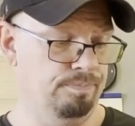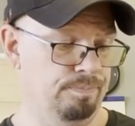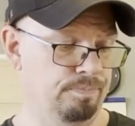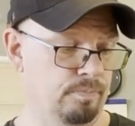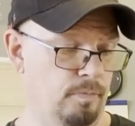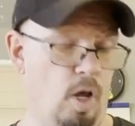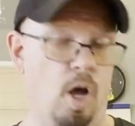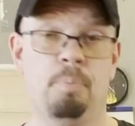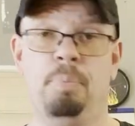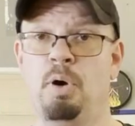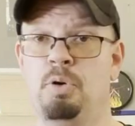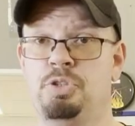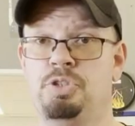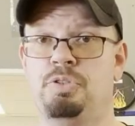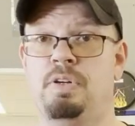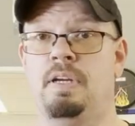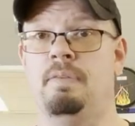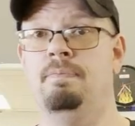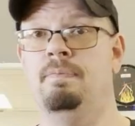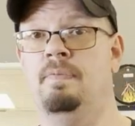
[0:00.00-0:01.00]
upholstery.
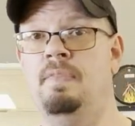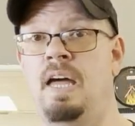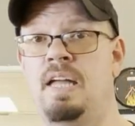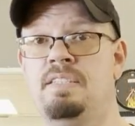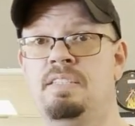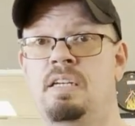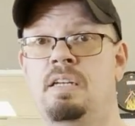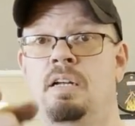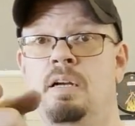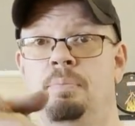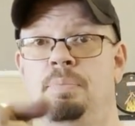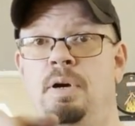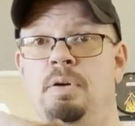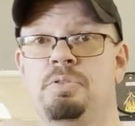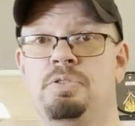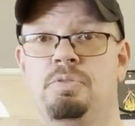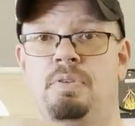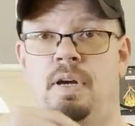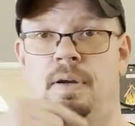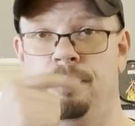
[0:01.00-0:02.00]
That's it,
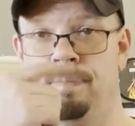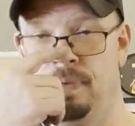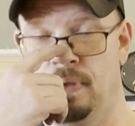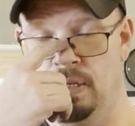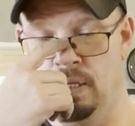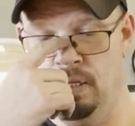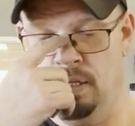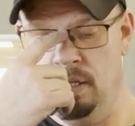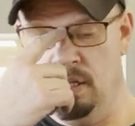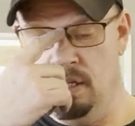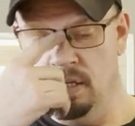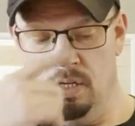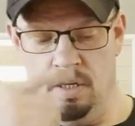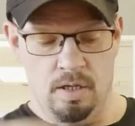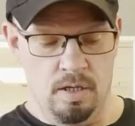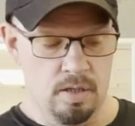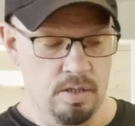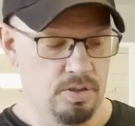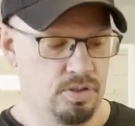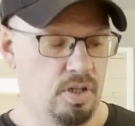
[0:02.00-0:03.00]
upholstery.
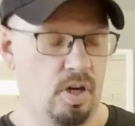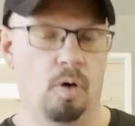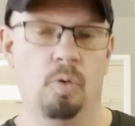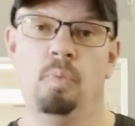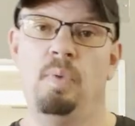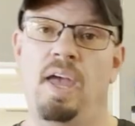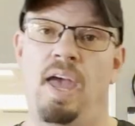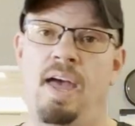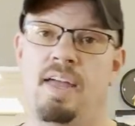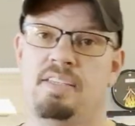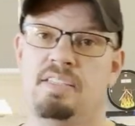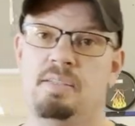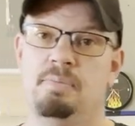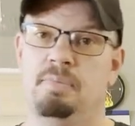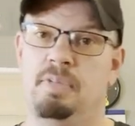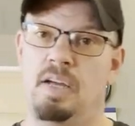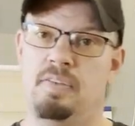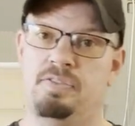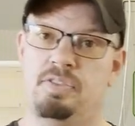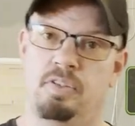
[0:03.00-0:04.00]
So we had some
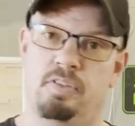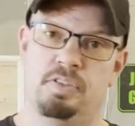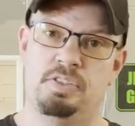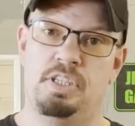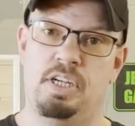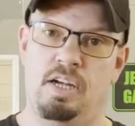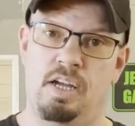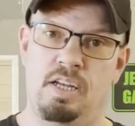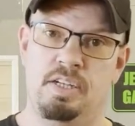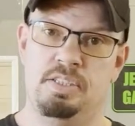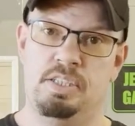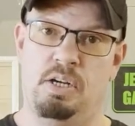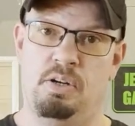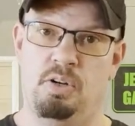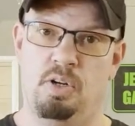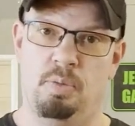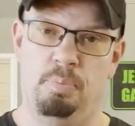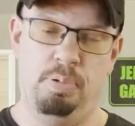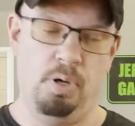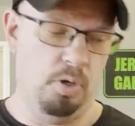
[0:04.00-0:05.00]
leftover interior
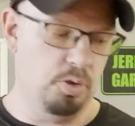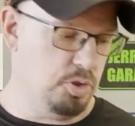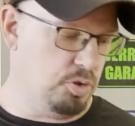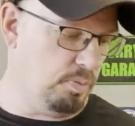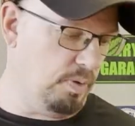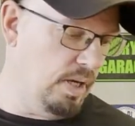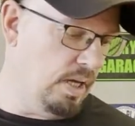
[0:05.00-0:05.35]
upholstery,